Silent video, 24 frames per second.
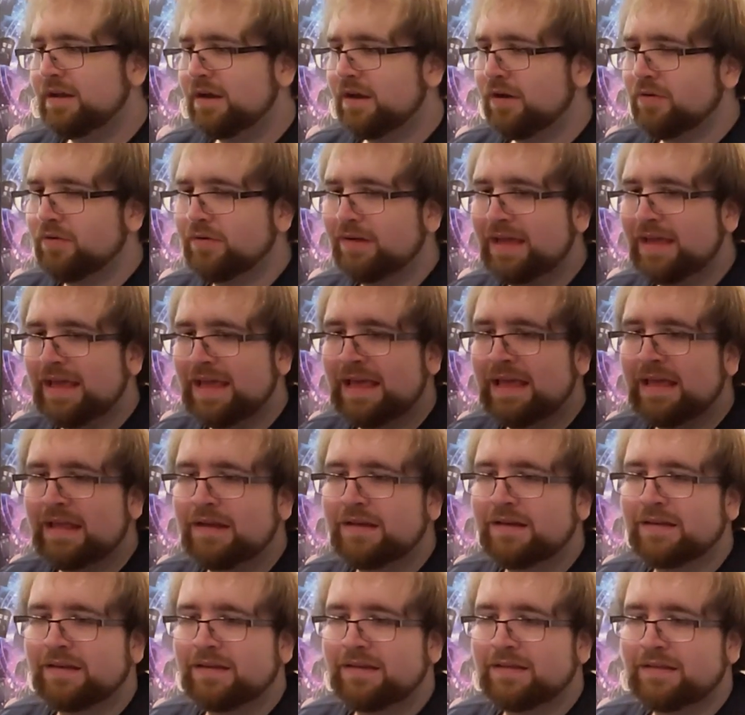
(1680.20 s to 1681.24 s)
you know,
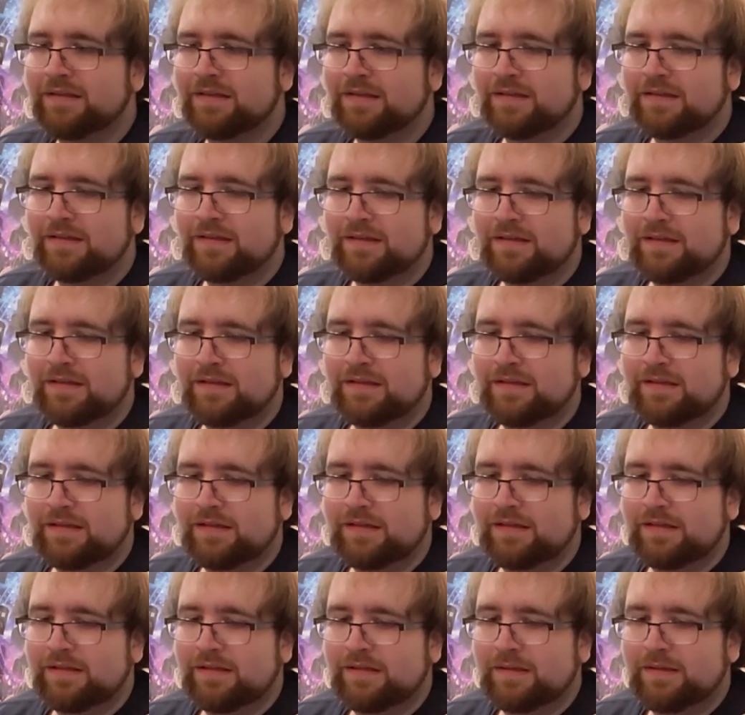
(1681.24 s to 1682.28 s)
in
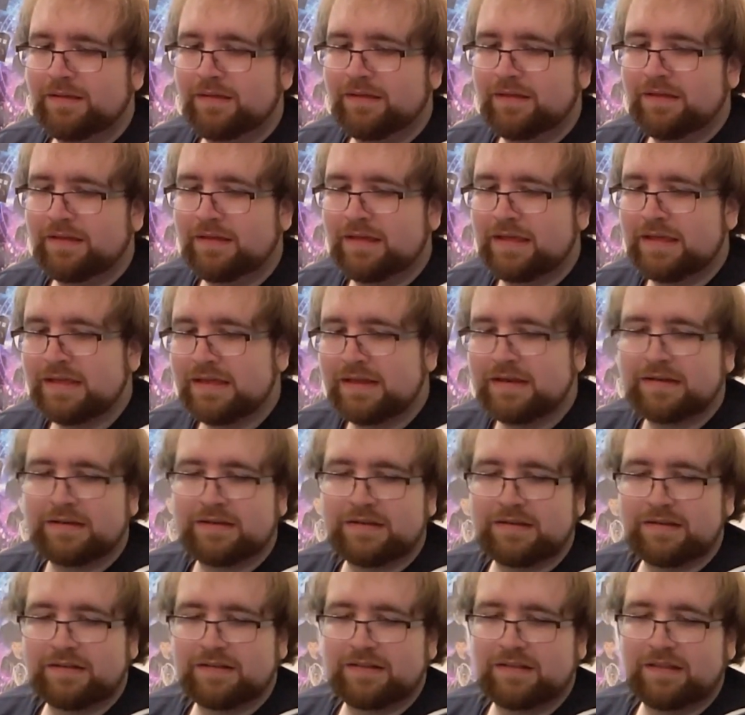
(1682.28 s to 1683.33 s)

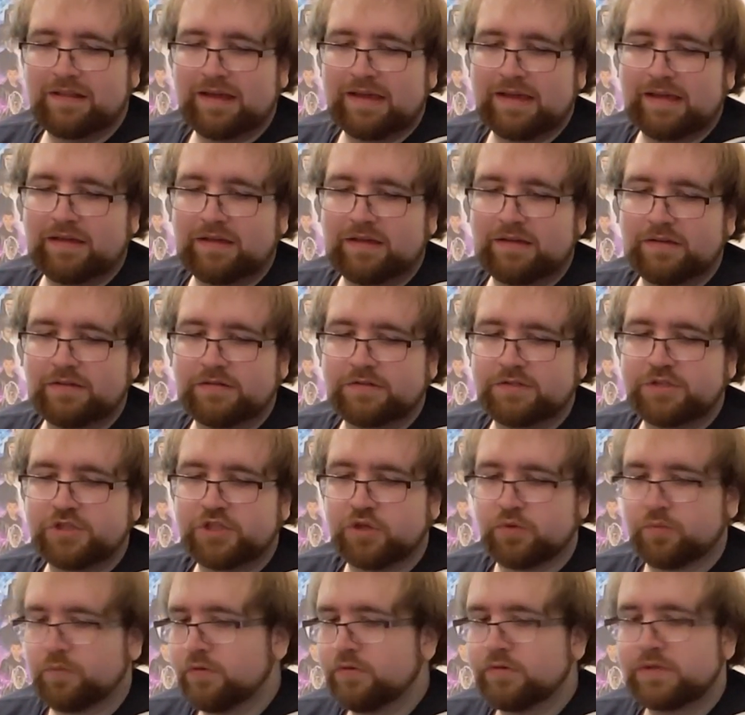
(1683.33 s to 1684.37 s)
in like
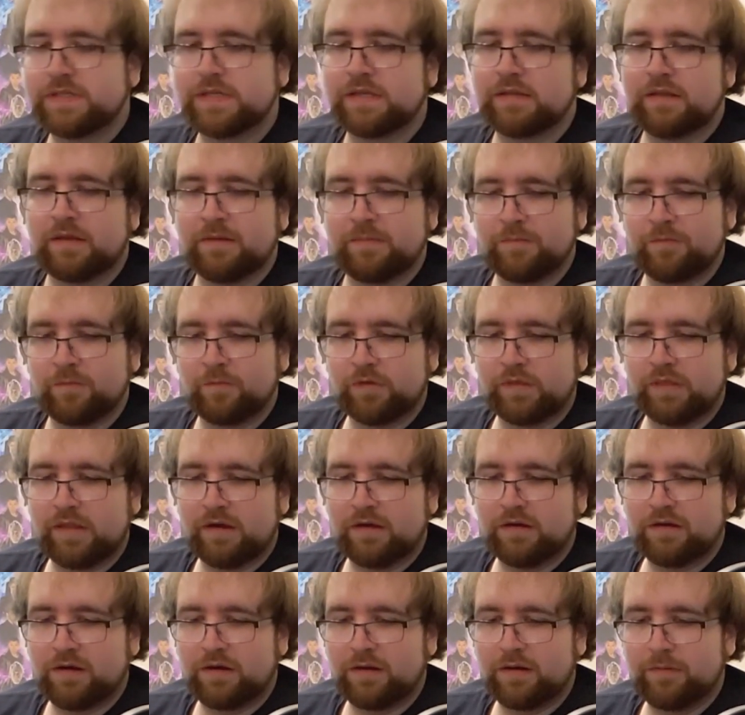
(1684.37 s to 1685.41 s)
Jerusalem when
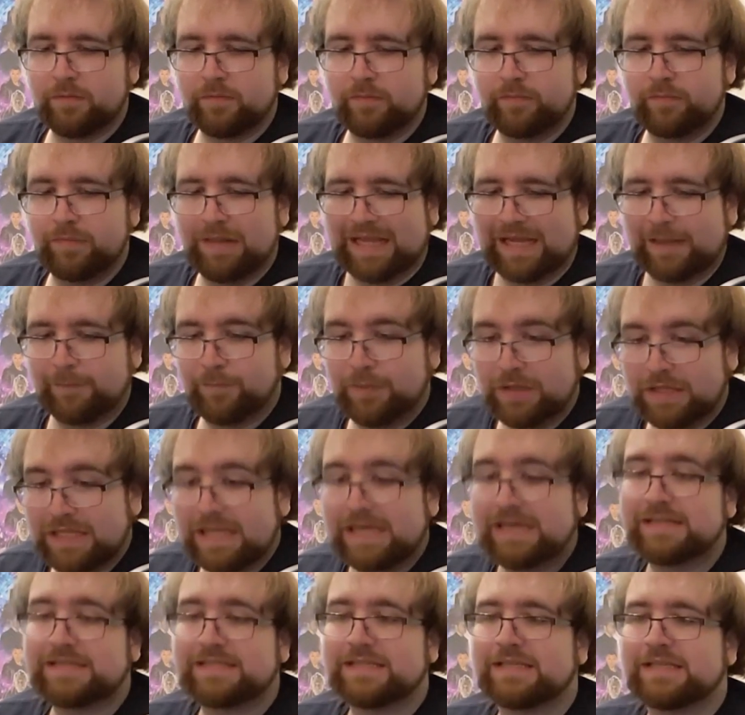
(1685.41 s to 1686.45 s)
there are like
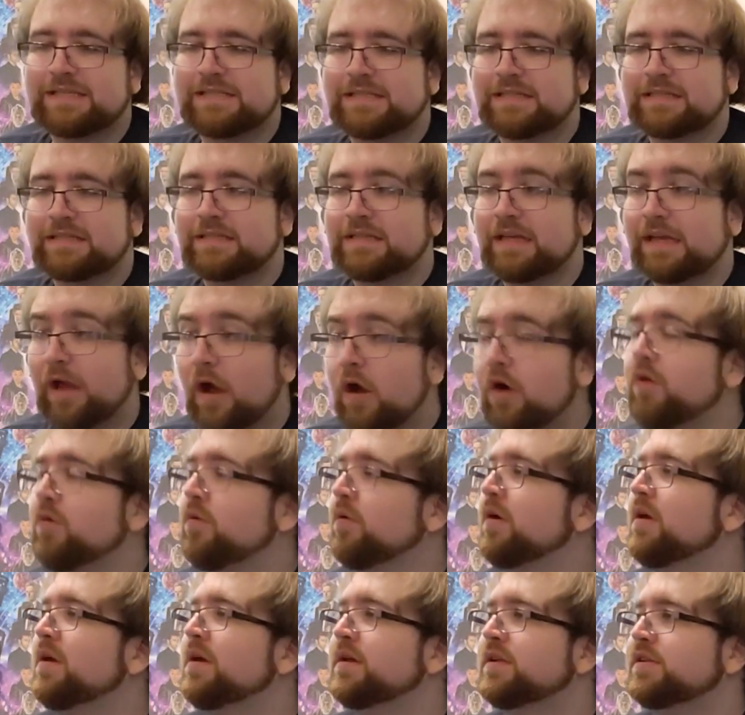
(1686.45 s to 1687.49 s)
places that is like,
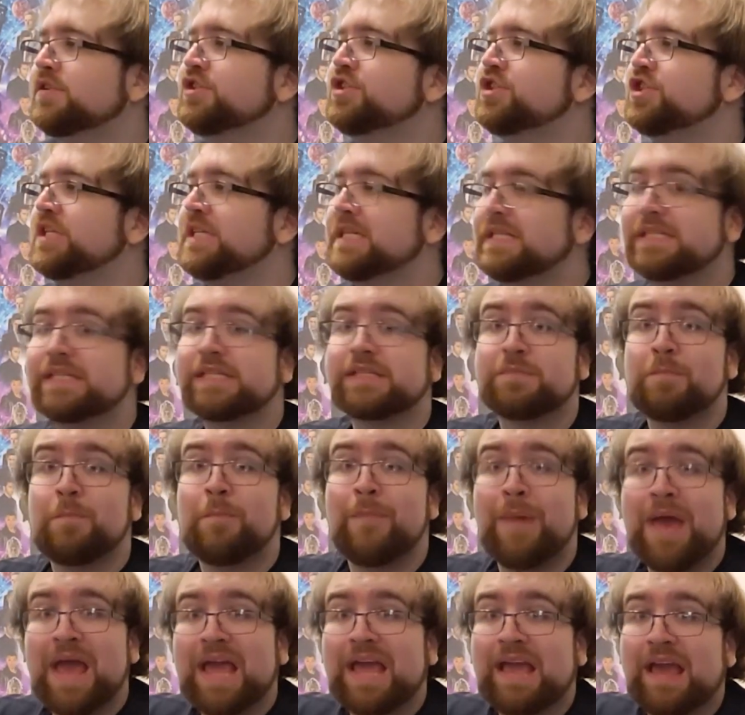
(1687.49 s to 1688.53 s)
oh, Jesus
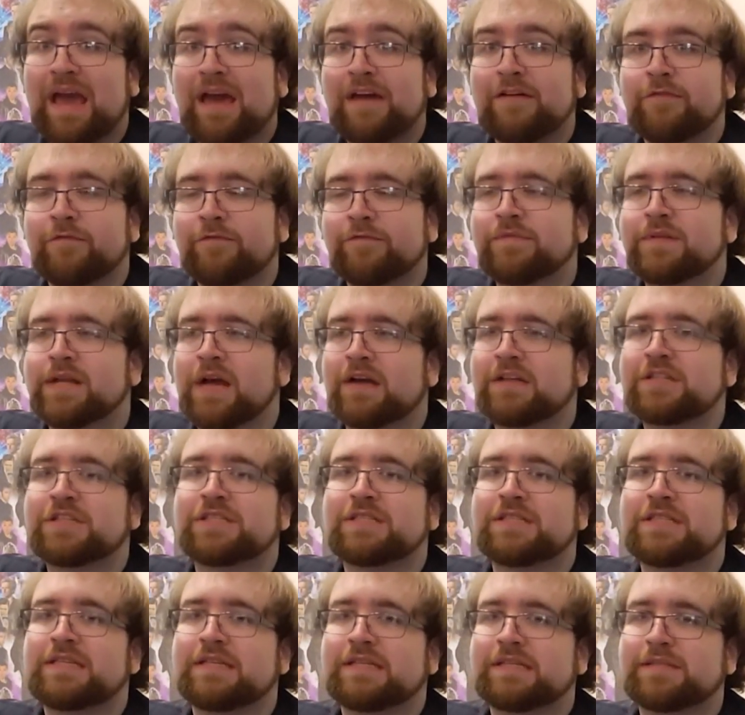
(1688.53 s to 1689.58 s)
may have
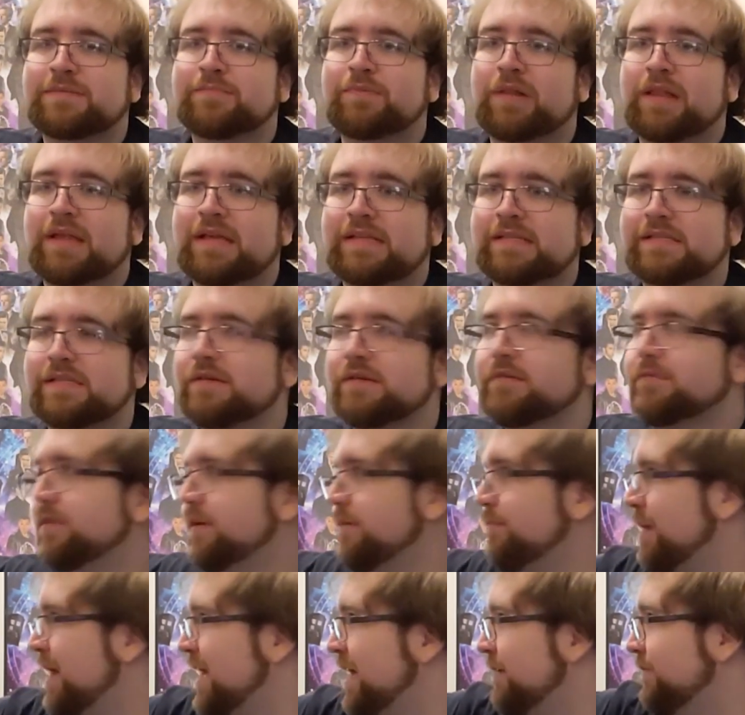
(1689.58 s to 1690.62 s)
touched this place. You know,
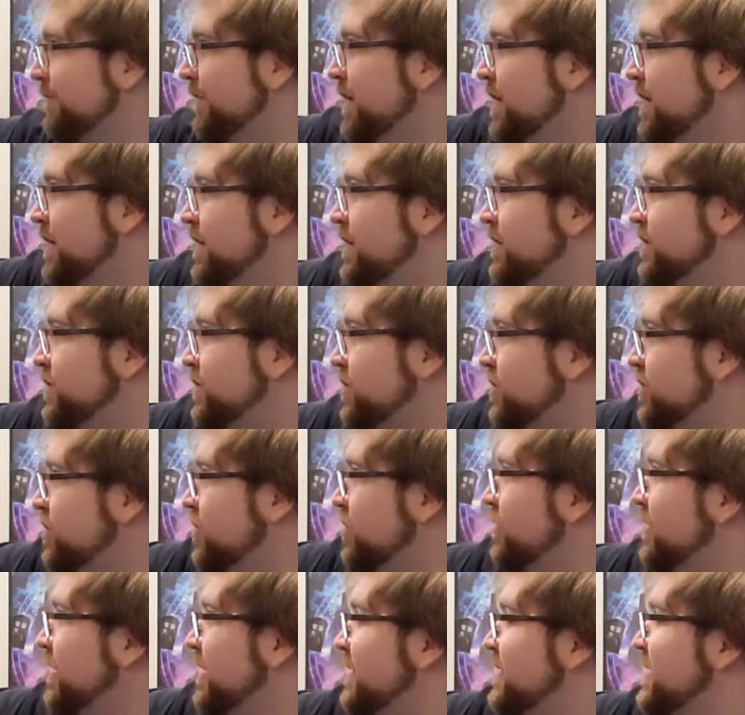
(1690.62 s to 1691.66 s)
we may have
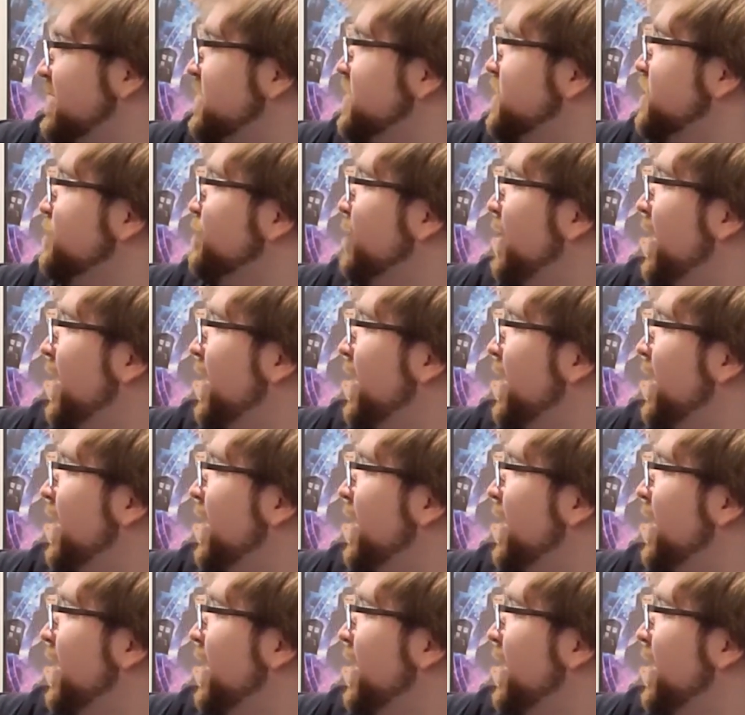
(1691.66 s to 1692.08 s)
stood at this